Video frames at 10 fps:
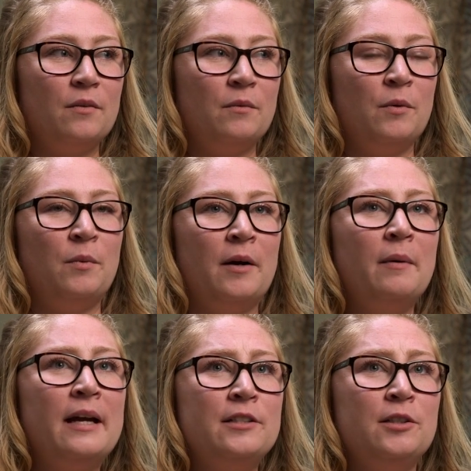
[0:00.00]
well, what do
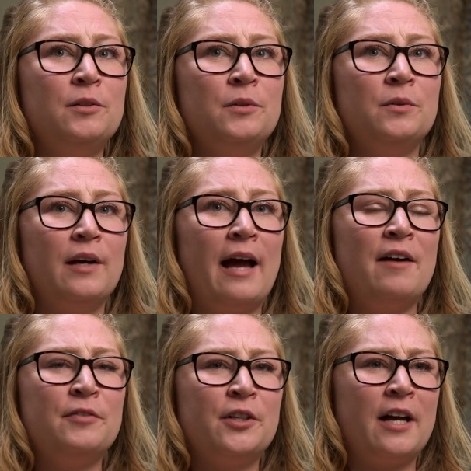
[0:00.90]
I do
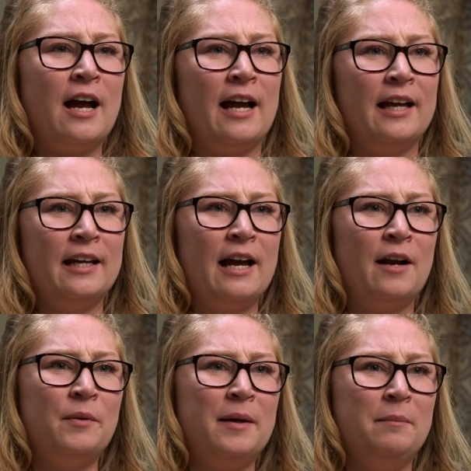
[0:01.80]
after Kai?
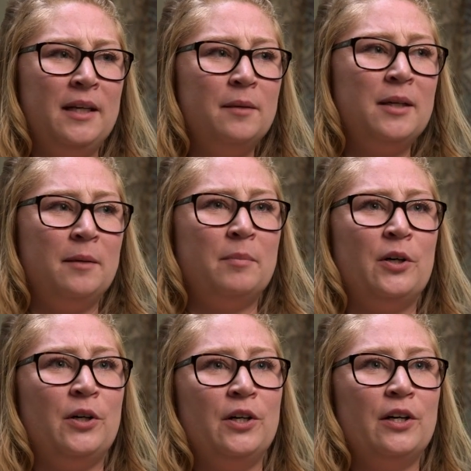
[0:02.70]
How do I meet
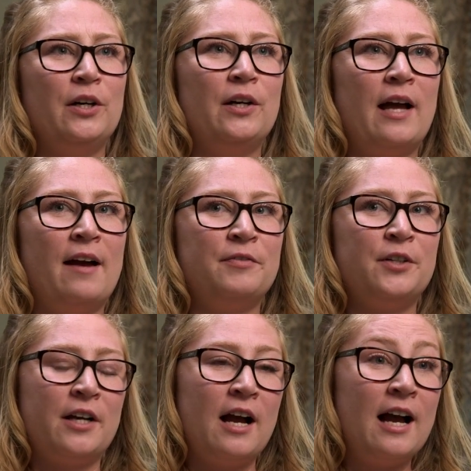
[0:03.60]
people
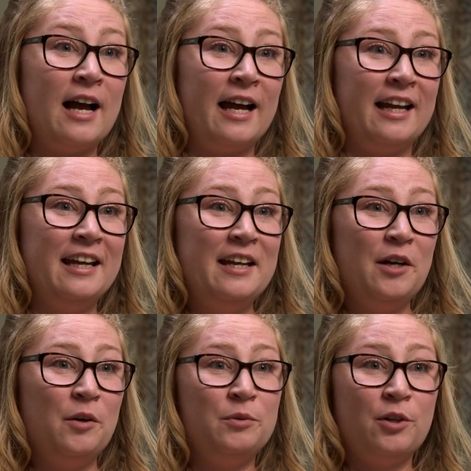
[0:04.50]
after Kai
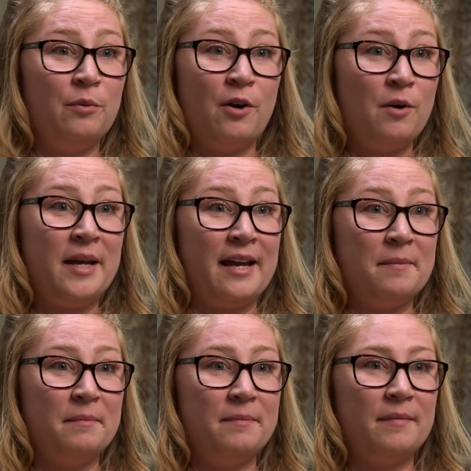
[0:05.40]
who don't know
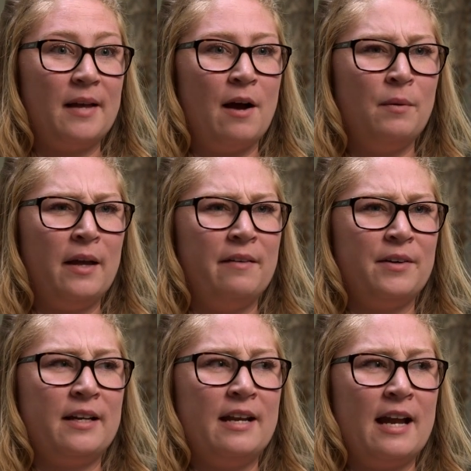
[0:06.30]
him? How will I
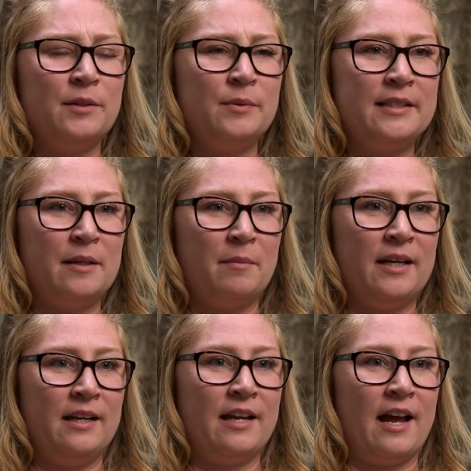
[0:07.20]
ever connect with
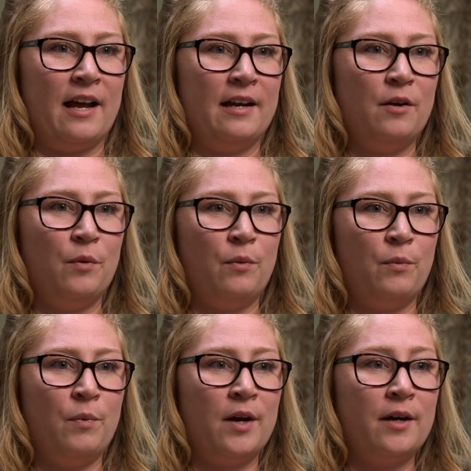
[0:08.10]
somebody again?
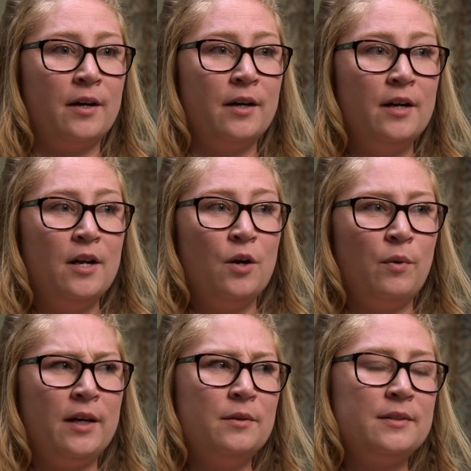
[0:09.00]
What
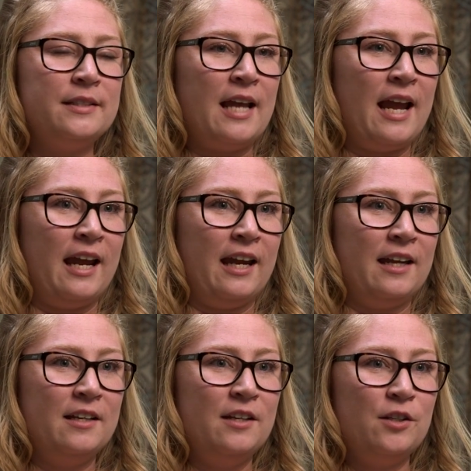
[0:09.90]
do you
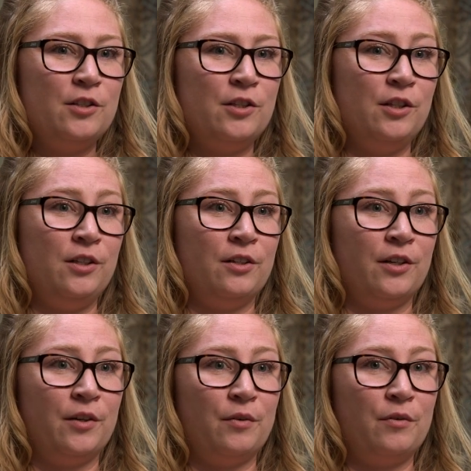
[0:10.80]
say to
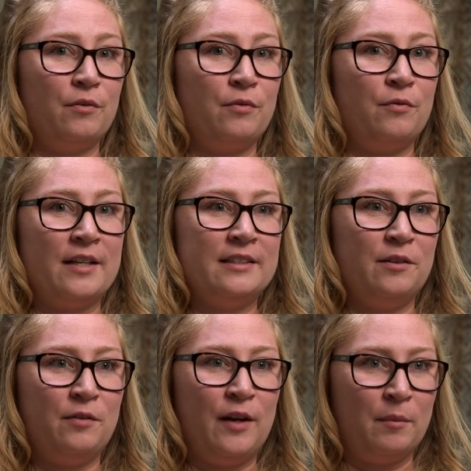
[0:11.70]
your friends
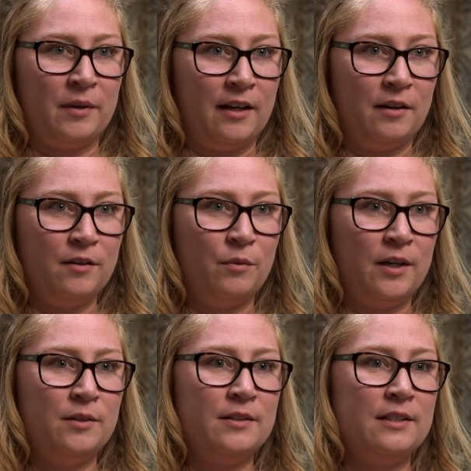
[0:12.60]
and family? What
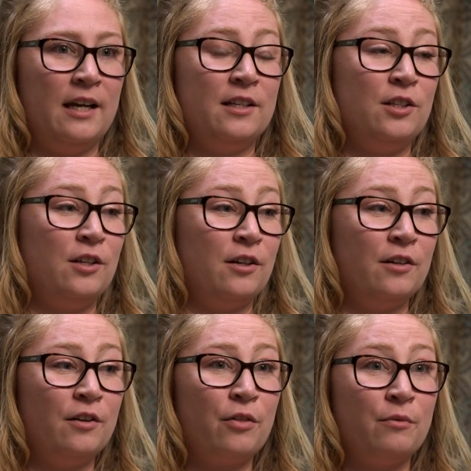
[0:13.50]
do you say to
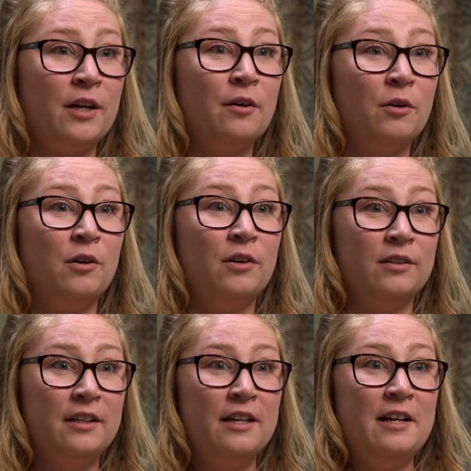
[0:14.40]
your 3-year-old